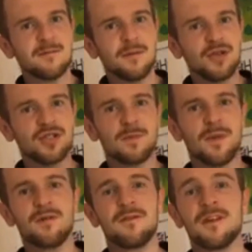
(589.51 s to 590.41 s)
push our
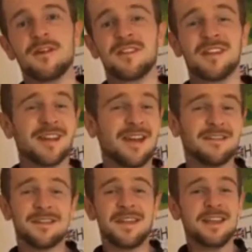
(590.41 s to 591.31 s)
bow fitness. I
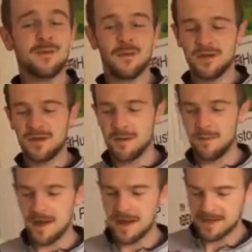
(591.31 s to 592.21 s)
guarantee you, when you come
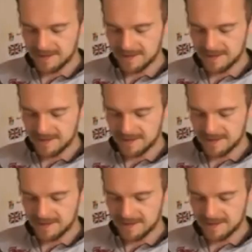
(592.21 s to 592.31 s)
back